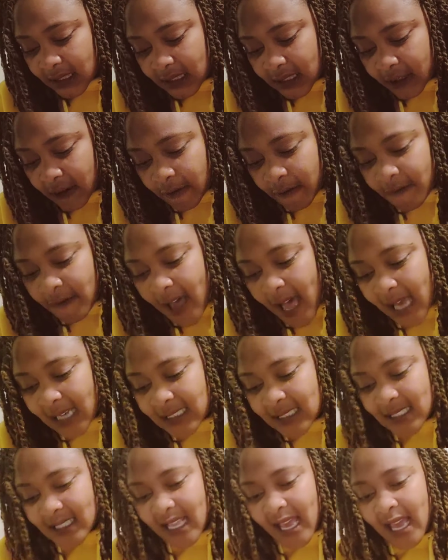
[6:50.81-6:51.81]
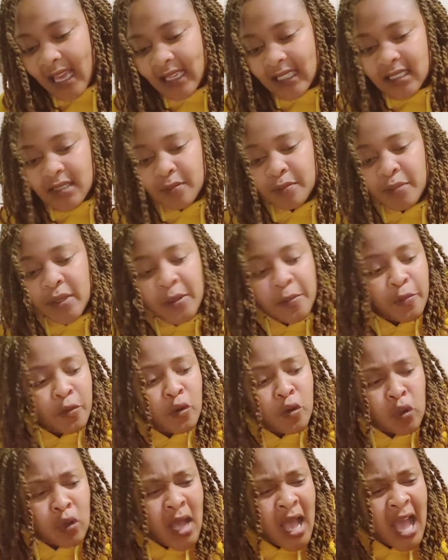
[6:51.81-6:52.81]
the fact that
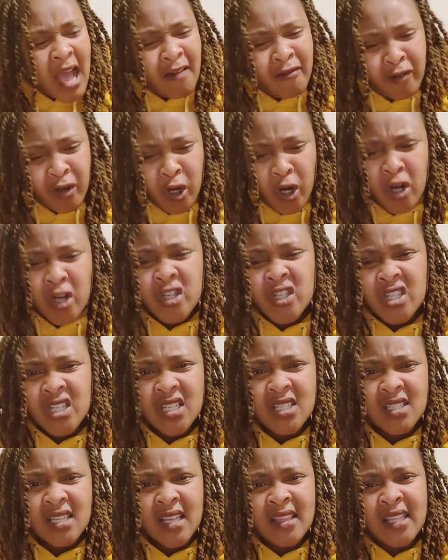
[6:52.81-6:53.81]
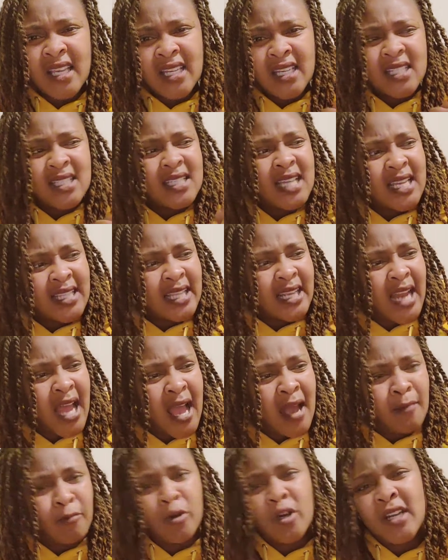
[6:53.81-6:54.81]
people have urges and they decide that
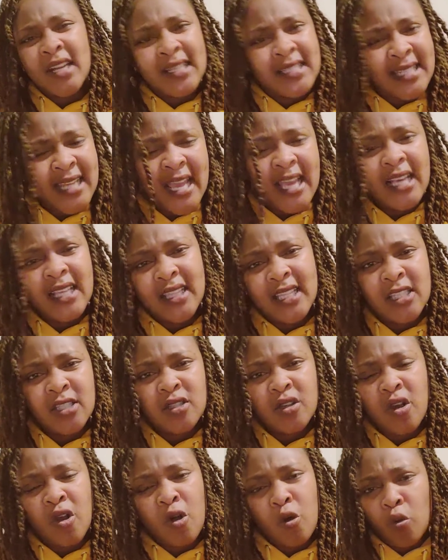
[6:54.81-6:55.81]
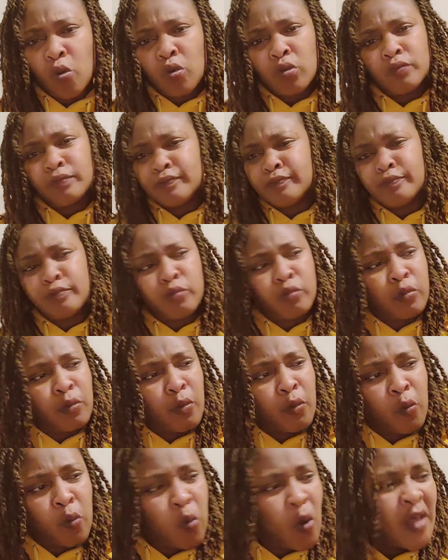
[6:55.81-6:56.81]
I am gonna take this girl
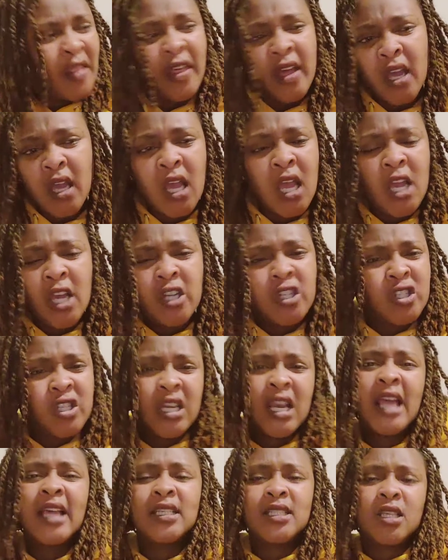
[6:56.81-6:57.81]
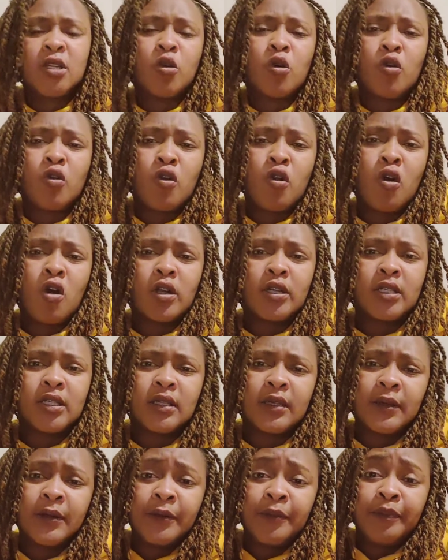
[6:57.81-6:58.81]
whether she likes it or not,
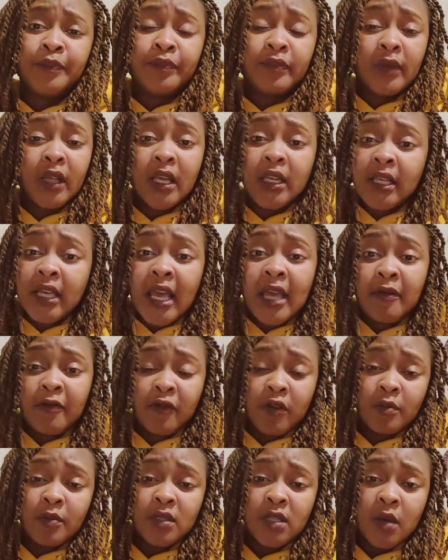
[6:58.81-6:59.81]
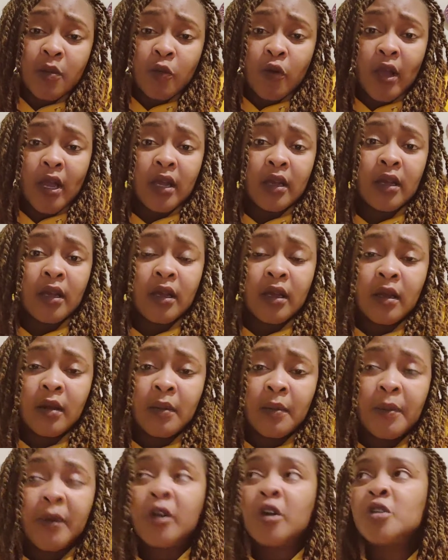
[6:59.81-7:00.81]
it came from somewhere.
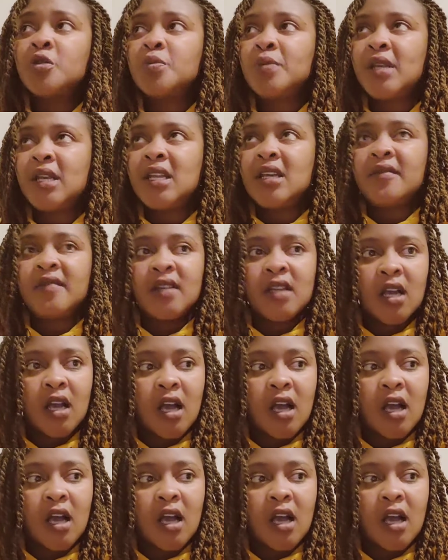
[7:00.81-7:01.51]
Because we live in a